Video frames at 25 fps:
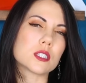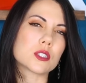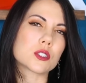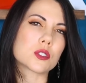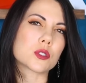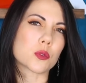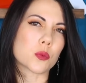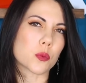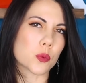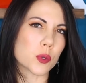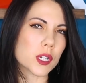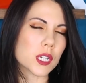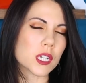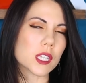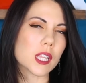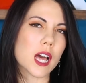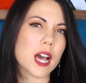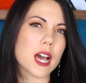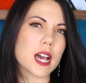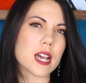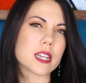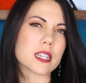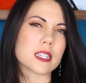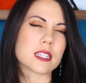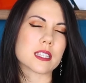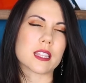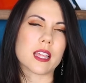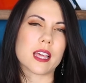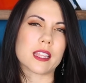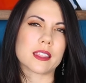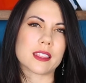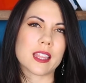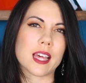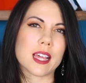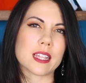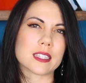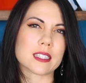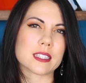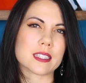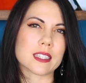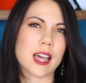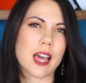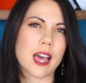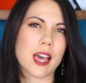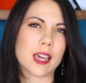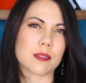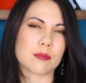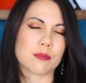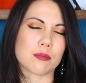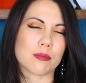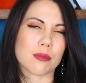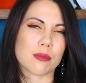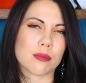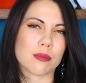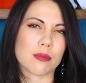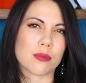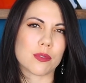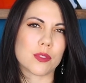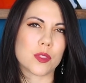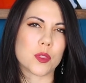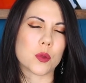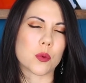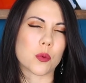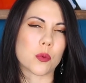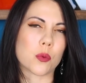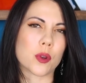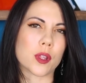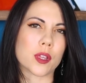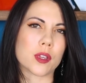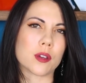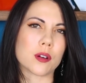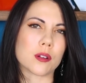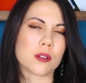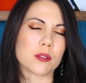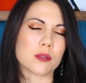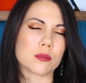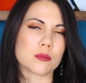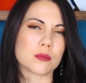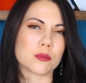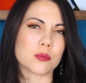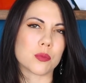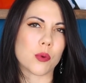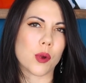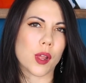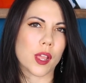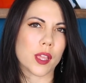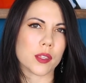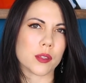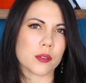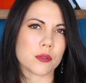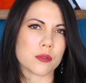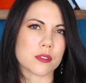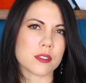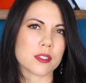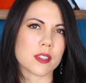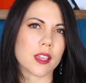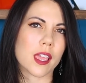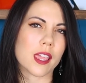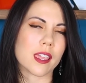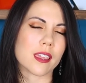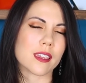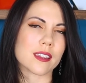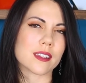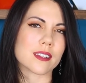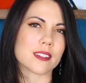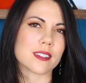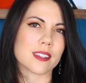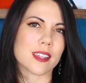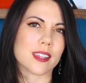to realize that that's not the real way you say it.